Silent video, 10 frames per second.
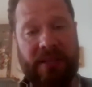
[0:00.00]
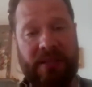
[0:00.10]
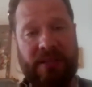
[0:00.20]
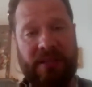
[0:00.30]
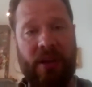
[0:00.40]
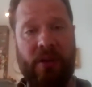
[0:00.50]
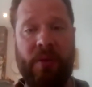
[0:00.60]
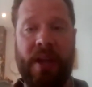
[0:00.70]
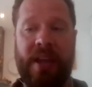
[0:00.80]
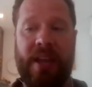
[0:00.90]
So
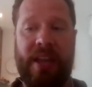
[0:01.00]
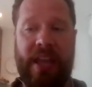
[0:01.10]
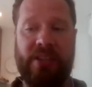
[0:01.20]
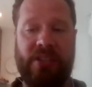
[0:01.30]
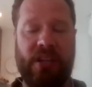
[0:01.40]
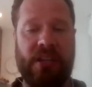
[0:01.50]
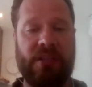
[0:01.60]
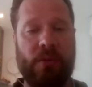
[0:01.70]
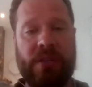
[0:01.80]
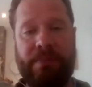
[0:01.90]
it's just
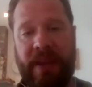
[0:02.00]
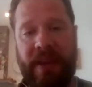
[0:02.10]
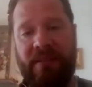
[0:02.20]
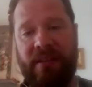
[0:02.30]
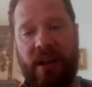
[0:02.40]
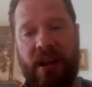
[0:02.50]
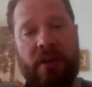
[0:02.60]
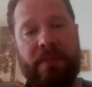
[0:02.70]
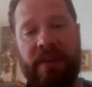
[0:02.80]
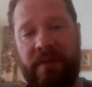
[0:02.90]
always being
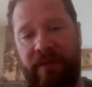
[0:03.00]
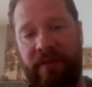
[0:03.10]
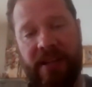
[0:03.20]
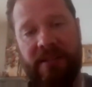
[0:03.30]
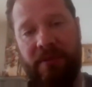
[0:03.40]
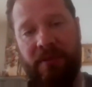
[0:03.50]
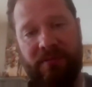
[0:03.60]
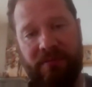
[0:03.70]
open and flexible.